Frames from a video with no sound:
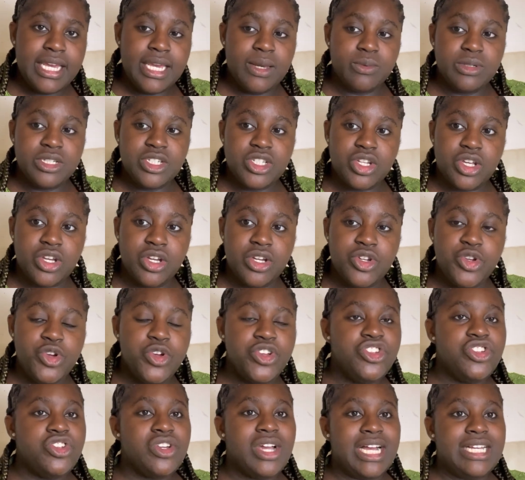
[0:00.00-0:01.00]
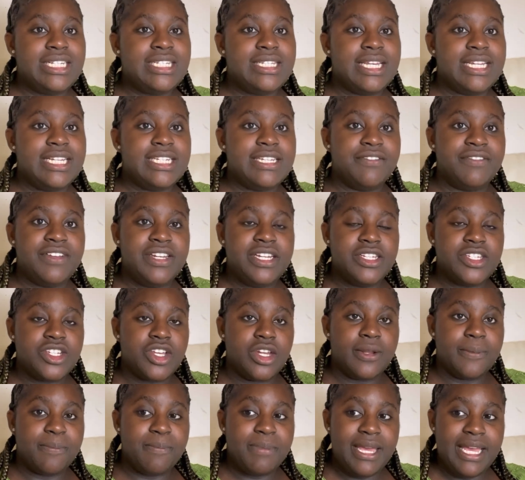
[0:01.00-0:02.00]
It was good. Who do you guys think Davida's
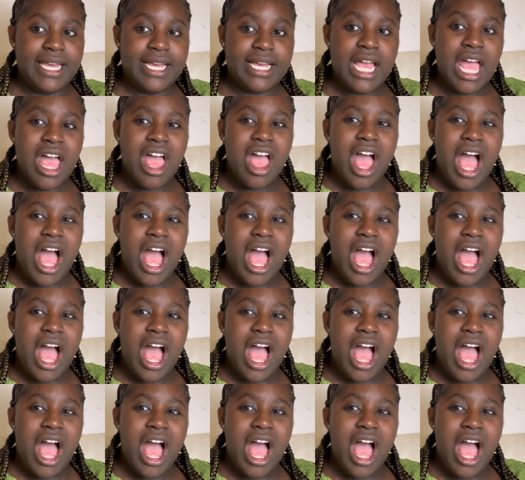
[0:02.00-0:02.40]
gonna pick?